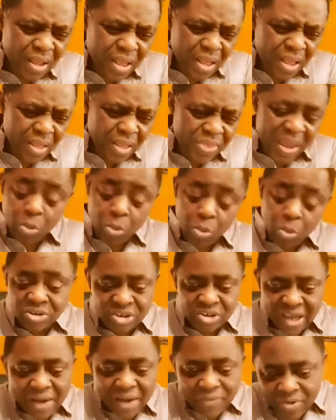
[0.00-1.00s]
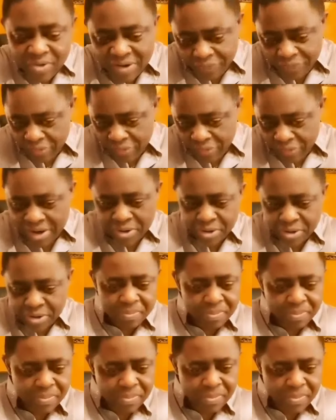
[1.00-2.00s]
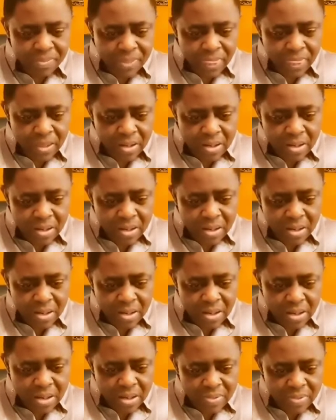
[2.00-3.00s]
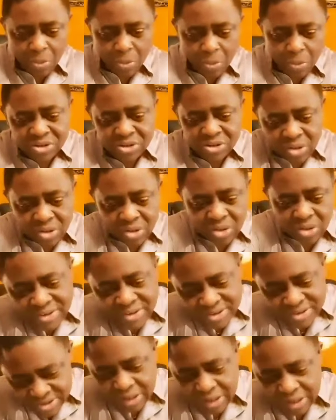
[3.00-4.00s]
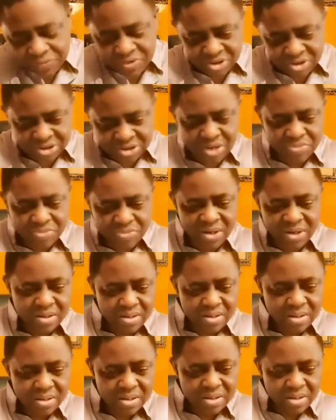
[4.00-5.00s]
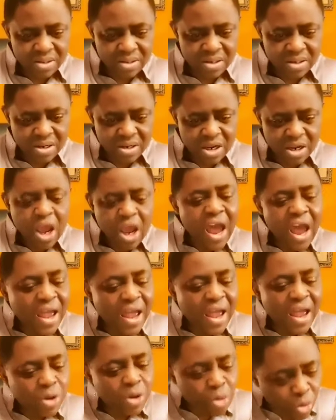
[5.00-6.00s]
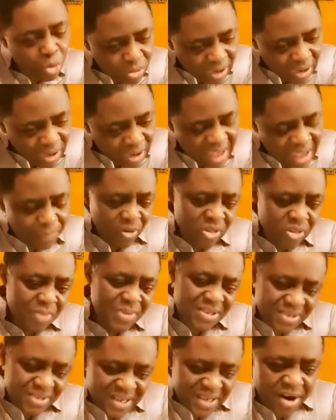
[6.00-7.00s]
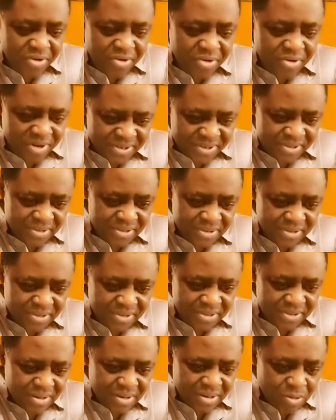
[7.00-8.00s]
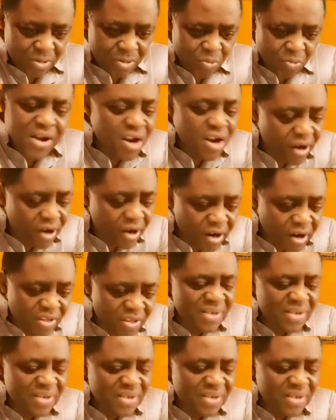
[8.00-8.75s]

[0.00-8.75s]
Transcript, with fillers: they want to have a referendum. They want the right to self-determine. And you label them as terrorists when none of them has